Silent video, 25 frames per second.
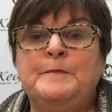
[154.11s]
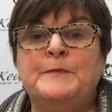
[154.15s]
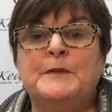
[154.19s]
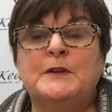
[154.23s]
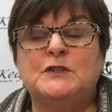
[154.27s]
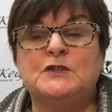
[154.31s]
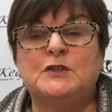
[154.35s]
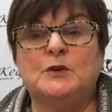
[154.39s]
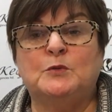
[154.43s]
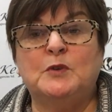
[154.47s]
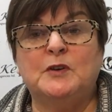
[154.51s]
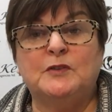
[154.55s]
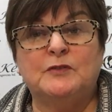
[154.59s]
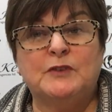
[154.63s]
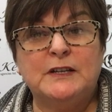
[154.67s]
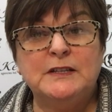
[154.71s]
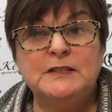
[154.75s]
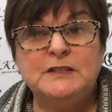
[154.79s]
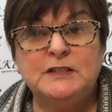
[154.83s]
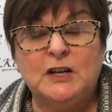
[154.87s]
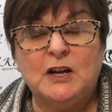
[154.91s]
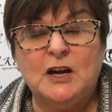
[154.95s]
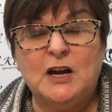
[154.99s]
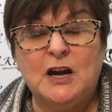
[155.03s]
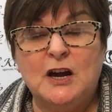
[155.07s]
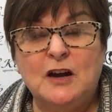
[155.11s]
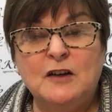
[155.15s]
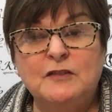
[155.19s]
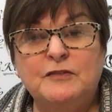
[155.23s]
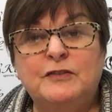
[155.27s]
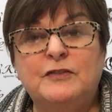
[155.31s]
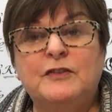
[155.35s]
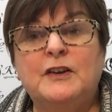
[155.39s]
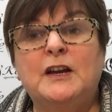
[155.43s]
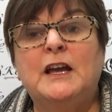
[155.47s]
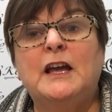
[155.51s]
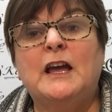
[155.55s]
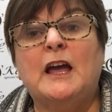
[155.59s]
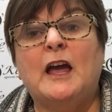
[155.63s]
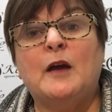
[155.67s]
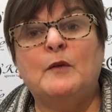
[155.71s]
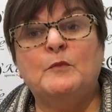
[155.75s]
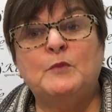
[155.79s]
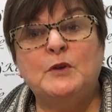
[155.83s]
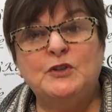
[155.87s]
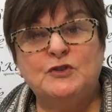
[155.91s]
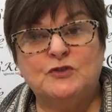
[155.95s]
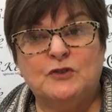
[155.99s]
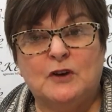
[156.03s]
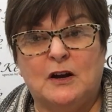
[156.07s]
So we rinse it off and
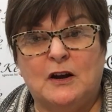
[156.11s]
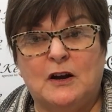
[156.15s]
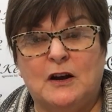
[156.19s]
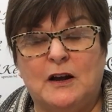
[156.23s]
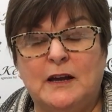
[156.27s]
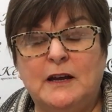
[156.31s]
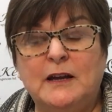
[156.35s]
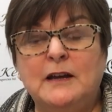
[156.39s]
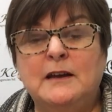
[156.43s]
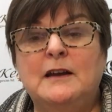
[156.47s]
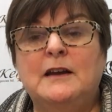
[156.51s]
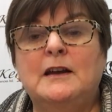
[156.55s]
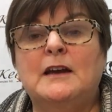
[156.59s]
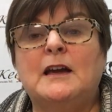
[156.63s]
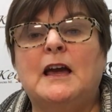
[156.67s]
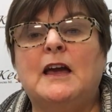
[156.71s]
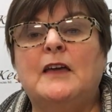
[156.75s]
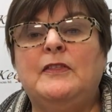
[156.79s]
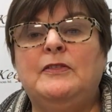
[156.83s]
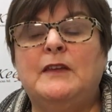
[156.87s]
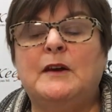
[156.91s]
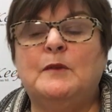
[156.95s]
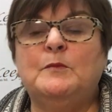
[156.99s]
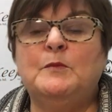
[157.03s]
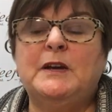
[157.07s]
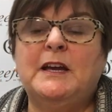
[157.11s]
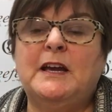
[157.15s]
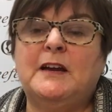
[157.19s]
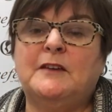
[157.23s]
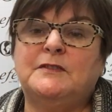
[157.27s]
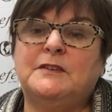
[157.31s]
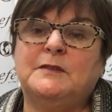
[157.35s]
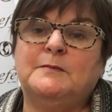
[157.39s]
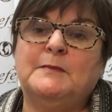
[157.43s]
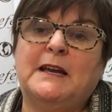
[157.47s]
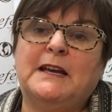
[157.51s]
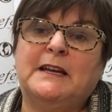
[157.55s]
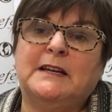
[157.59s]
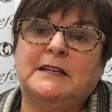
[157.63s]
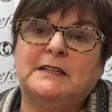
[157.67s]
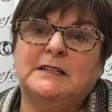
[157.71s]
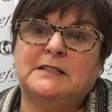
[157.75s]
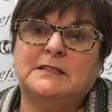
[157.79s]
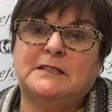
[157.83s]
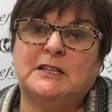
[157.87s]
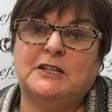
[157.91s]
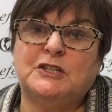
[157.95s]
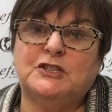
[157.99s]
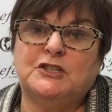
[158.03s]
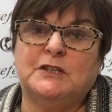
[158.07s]
we dry, and then we have to make a
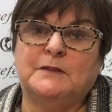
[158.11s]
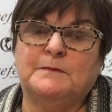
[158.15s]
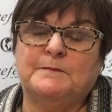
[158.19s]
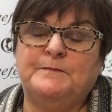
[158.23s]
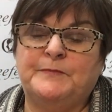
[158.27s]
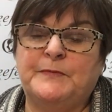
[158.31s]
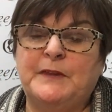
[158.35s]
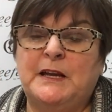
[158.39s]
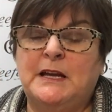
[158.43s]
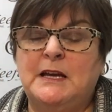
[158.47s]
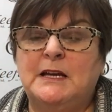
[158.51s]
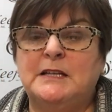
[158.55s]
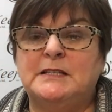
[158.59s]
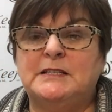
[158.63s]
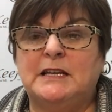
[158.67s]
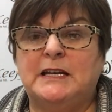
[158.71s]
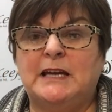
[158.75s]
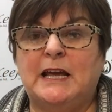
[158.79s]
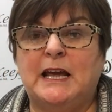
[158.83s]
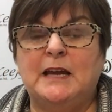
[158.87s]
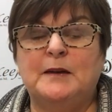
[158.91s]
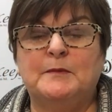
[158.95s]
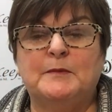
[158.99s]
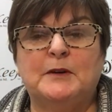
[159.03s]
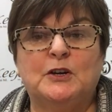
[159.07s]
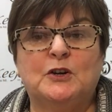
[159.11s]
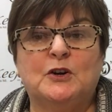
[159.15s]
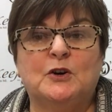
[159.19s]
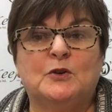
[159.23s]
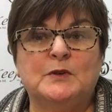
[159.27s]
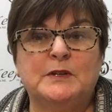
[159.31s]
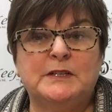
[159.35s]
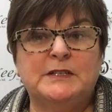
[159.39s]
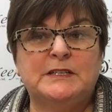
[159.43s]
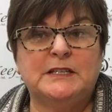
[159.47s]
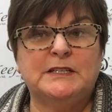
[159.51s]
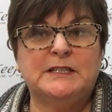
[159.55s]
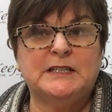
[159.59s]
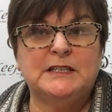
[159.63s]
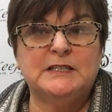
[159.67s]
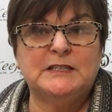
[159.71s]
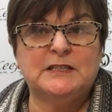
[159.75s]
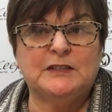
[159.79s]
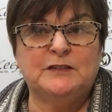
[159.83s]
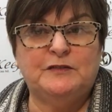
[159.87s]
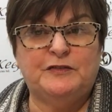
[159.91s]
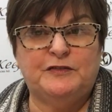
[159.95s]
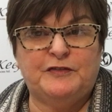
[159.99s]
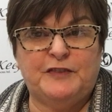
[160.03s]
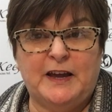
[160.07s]
decision. Today am I going to
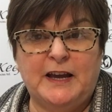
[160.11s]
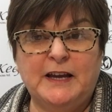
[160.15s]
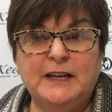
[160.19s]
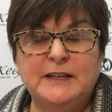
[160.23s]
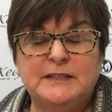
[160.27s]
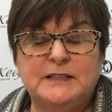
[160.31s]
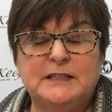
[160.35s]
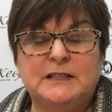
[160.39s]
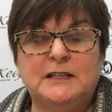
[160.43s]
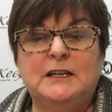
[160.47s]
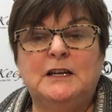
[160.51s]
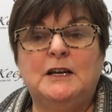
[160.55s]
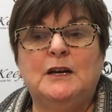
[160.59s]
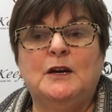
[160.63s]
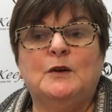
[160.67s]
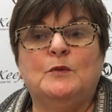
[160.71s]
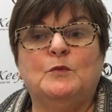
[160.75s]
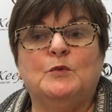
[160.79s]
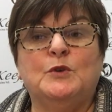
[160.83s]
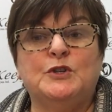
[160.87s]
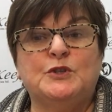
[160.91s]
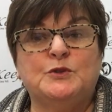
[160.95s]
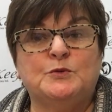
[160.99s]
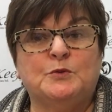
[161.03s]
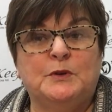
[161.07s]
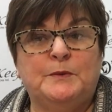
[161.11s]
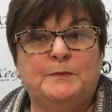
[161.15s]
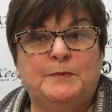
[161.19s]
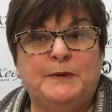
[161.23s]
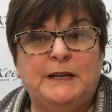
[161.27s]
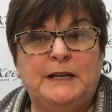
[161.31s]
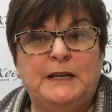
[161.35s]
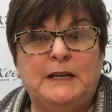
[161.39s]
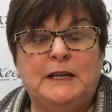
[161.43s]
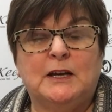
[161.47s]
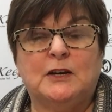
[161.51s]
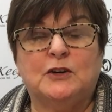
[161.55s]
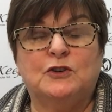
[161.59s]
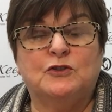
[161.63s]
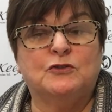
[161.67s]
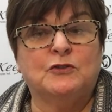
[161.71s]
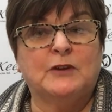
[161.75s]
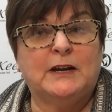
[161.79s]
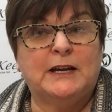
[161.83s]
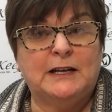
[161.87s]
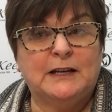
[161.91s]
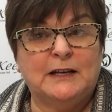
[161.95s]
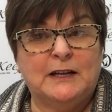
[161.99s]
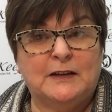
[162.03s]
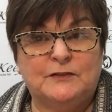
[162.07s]
disinfect, which would be a
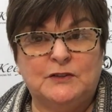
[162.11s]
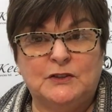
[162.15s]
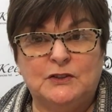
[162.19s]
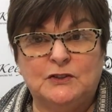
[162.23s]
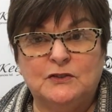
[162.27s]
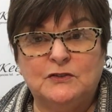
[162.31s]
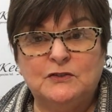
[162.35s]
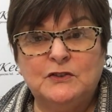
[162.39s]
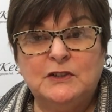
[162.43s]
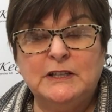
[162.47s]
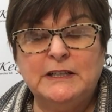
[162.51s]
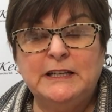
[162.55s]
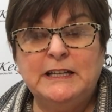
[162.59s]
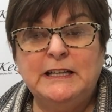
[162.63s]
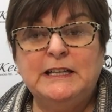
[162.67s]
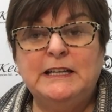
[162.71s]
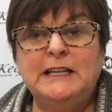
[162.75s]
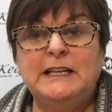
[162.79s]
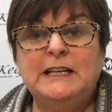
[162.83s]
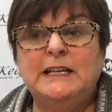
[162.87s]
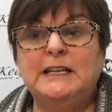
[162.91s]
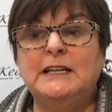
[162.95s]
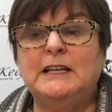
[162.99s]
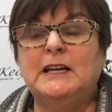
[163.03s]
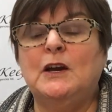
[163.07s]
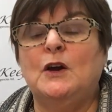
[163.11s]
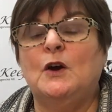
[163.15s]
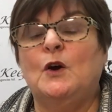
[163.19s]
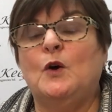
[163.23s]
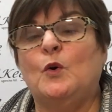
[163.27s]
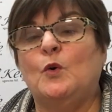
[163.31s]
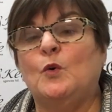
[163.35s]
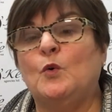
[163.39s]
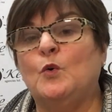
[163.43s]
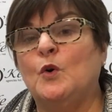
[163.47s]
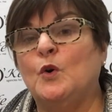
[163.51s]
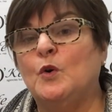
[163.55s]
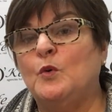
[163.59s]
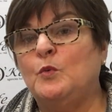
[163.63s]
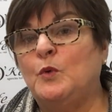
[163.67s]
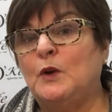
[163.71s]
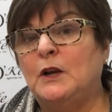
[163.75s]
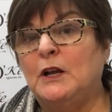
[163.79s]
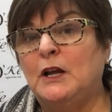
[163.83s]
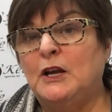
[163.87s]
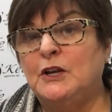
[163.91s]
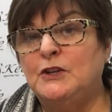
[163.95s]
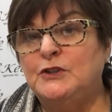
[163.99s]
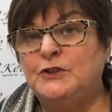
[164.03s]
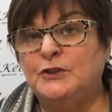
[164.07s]
great level of cleaning, or will
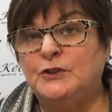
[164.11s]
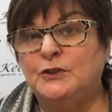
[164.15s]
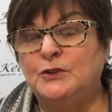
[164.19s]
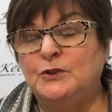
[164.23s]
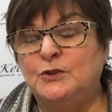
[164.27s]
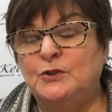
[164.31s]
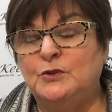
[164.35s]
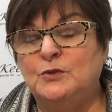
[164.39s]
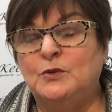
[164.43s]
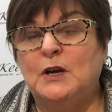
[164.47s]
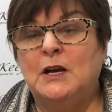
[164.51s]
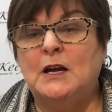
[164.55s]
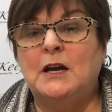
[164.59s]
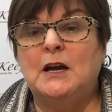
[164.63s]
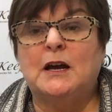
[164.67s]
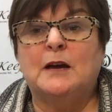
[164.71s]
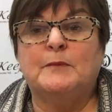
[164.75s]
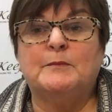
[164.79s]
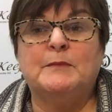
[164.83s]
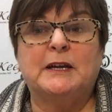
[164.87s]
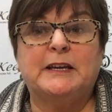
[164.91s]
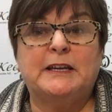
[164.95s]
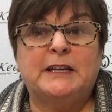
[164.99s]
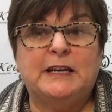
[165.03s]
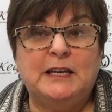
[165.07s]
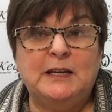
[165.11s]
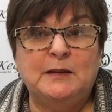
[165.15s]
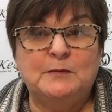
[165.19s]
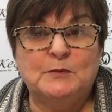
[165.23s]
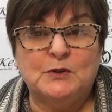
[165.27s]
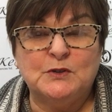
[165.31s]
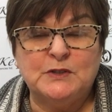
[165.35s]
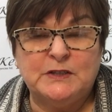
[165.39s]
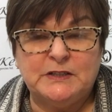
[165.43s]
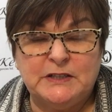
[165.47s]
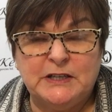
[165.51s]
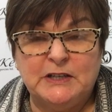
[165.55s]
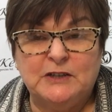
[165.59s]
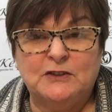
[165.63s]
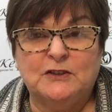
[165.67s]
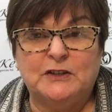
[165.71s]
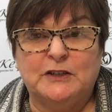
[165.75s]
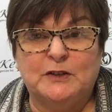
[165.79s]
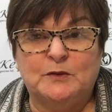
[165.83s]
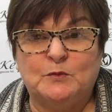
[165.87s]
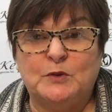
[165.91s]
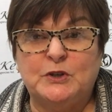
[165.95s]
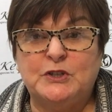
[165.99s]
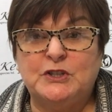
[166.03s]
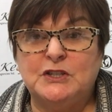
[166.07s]
I do my
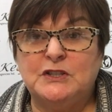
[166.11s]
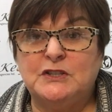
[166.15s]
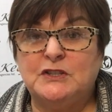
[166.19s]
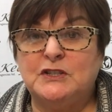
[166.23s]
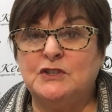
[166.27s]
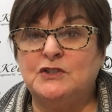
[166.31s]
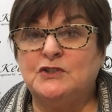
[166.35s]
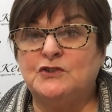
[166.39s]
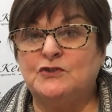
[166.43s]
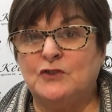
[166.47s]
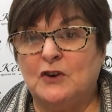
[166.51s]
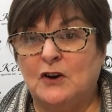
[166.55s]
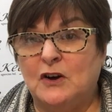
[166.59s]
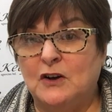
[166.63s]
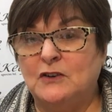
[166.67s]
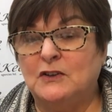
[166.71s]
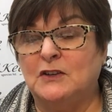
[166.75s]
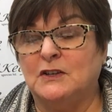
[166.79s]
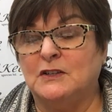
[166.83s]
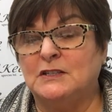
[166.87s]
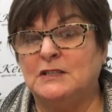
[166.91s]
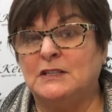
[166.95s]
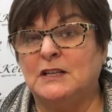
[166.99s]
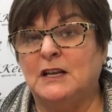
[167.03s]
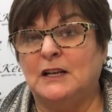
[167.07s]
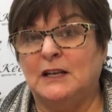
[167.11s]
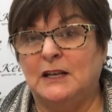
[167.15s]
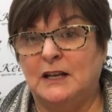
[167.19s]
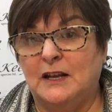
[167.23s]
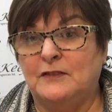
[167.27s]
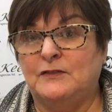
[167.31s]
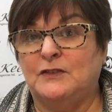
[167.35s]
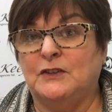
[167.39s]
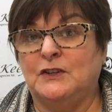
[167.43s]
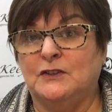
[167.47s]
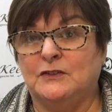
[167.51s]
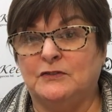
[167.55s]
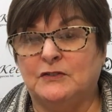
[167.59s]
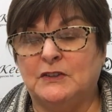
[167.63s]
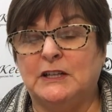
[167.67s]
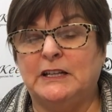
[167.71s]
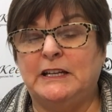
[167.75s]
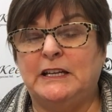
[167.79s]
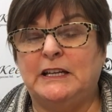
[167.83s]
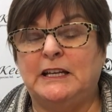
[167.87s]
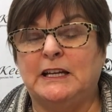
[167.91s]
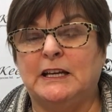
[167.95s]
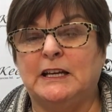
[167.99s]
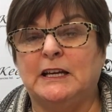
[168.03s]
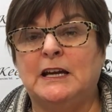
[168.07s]
ChemoSterile, which is the strongest level of
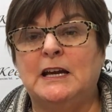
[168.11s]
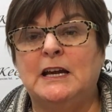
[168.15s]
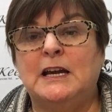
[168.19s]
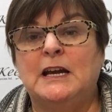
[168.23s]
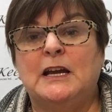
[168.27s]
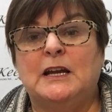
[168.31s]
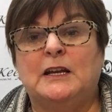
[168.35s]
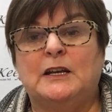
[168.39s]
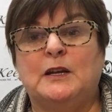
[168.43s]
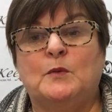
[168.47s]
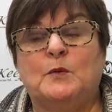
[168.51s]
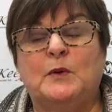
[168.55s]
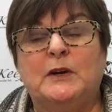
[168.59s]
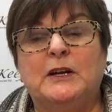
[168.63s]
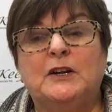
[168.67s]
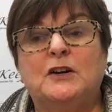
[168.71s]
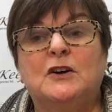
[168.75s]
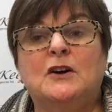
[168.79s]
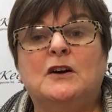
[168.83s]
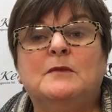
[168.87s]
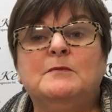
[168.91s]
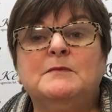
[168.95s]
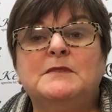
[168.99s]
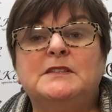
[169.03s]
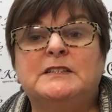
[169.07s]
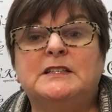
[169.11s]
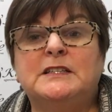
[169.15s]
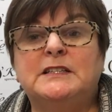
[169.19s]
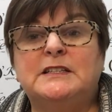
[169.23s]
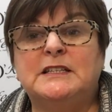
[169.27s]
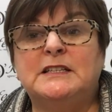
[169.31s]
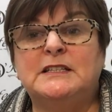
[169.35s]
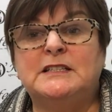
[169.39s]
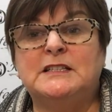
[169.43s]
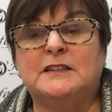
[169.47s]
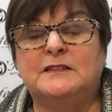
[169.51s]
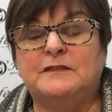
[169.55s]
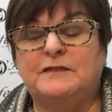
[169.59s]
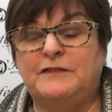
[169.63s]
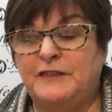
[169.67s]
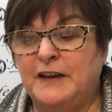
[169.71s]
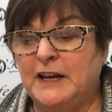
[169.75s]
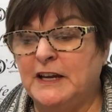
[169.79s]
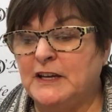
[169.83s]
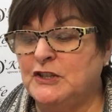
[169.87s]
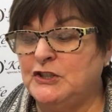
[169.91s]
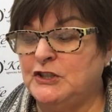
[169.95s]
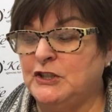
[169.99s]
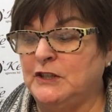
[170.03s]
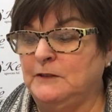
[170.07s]
cleaning? Now when it comes to
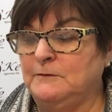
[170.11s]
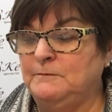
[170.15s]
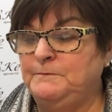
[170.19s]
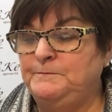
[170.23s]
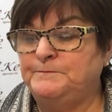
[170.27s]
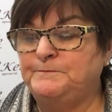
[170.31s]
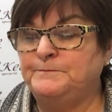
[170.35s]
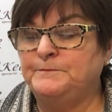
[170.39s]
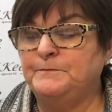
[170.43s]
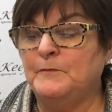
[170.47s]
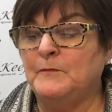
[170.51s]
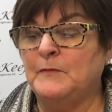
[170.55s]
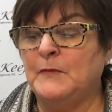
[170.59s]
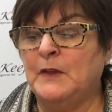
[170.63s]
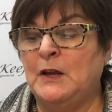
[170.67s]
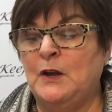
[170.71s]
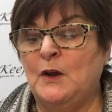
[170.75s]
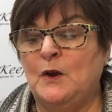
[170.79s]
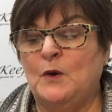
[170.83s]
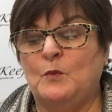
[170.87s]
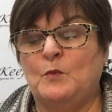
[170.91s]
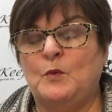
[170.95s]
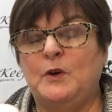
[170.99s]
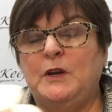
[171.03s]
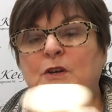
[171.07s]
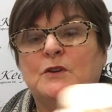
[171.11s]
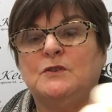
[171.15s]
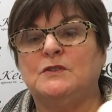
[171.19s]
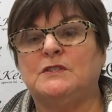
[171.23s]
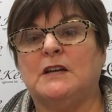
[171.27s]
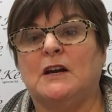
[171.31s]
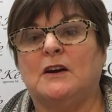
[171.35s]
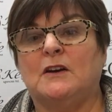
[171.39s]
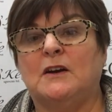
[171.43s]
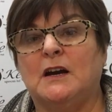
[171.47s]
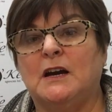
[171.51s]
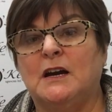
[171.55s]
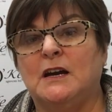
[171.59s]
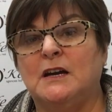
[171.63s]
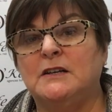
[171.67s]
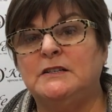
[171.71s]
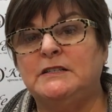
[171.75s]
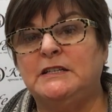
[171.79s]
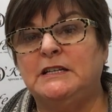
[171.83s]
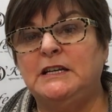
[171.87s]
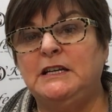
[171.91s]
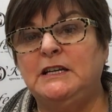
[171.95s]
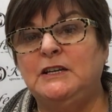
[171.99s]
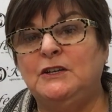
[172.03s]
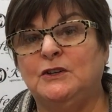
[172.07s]
disinfection, we use our
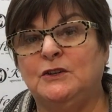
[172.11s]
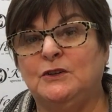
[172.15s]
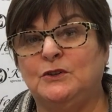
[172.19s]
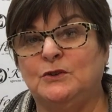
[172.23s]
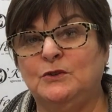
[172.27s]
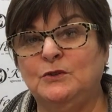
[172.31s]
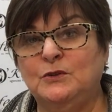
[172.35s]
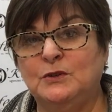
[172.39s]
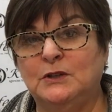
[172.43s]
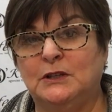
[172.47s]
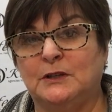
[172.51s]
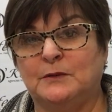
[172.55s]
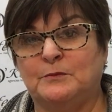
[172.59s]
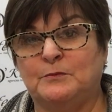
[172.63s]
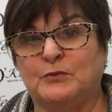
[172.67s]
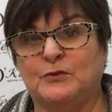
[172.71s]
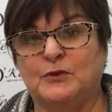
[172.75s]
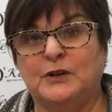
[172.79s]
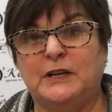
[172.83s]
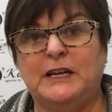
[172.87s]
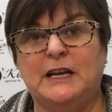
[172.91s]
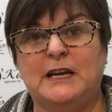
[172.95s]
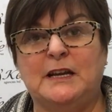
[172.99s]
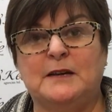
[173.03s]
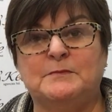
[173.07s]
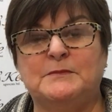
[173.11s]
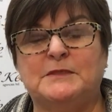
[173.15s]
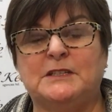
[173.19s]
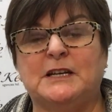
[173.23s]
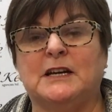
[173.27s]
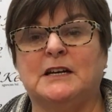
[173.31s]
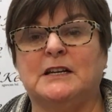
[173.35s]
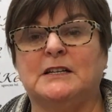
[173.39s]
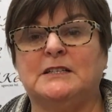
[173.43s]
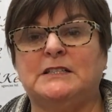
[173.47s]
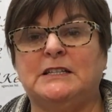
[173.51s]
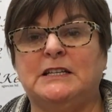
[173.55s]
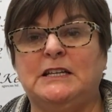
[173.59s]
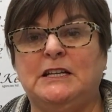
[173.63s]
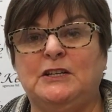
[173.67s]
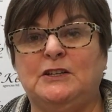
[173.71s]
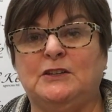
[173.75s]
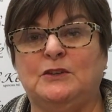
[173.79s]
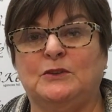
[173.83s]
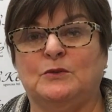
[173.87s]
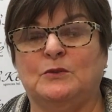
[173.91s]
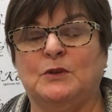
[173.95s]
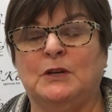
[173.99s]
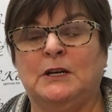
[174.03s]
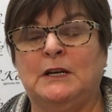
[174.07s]
RTU, preamped
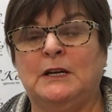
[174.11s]
RTU.